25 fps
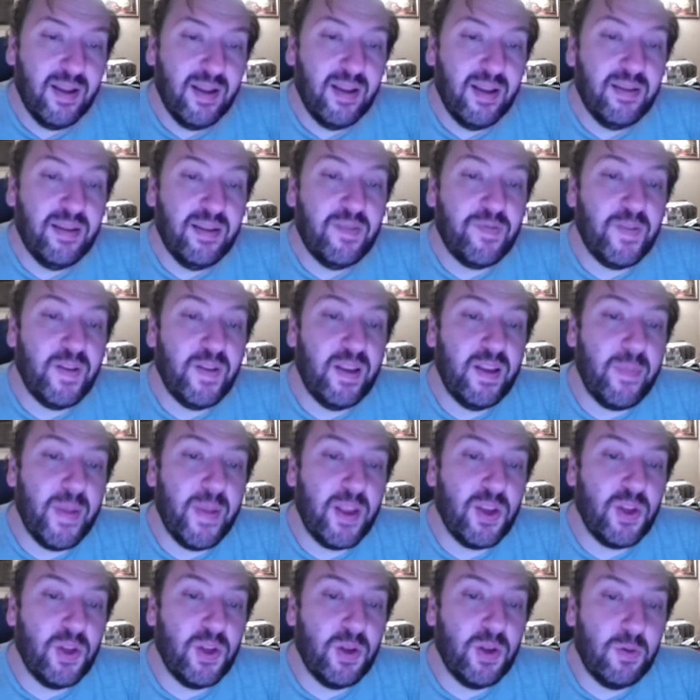Different
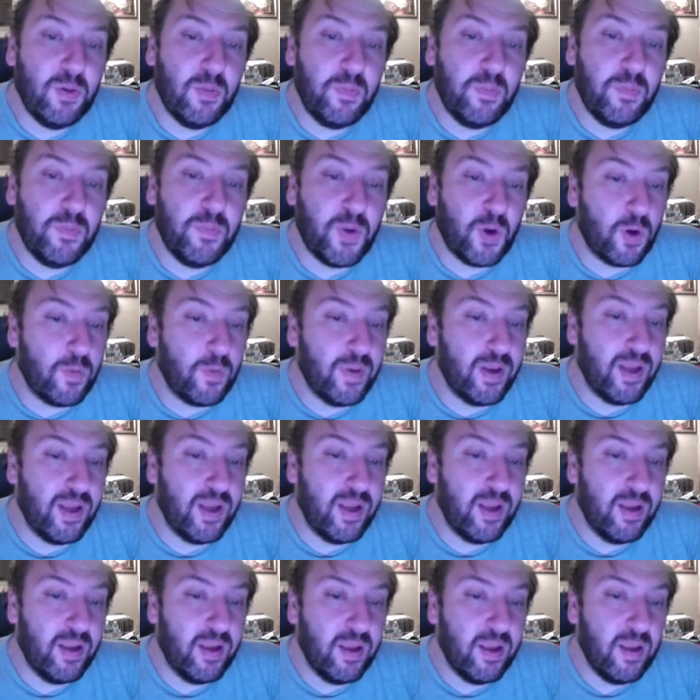Dimensional
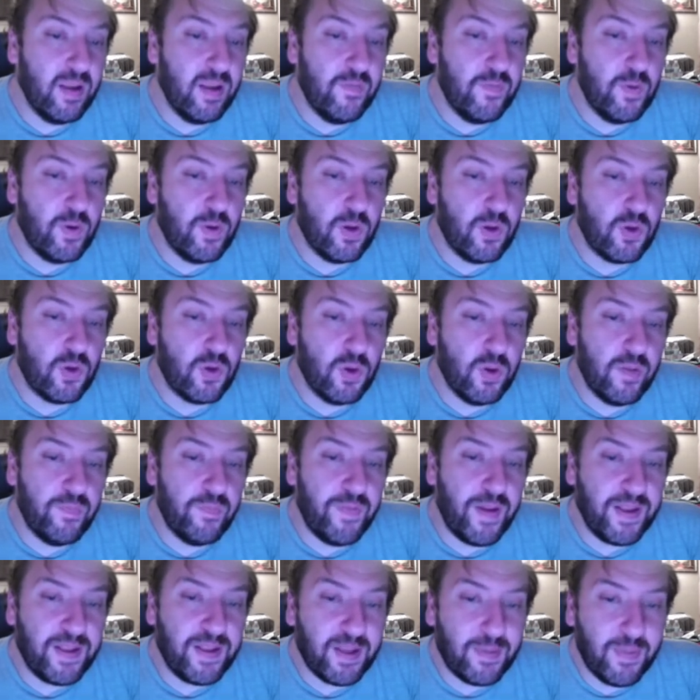Derby. If you control a
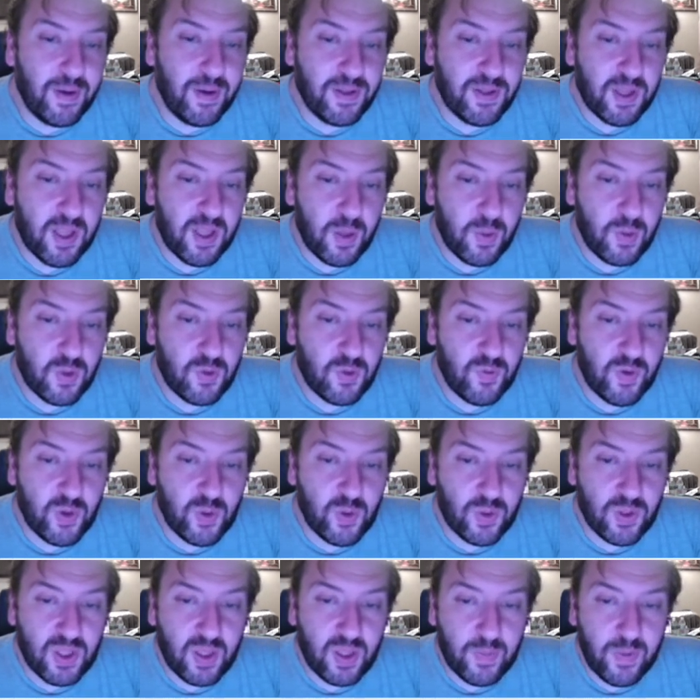face-up monster that was ritual
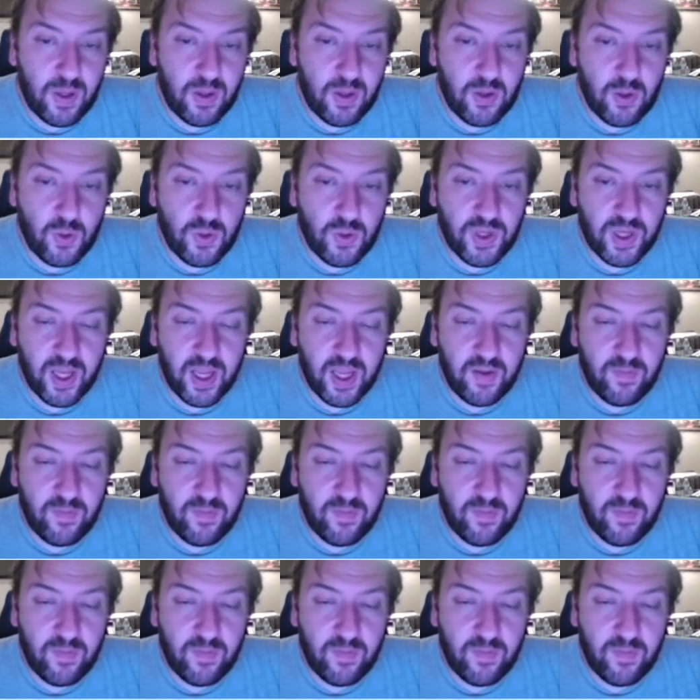summoned using a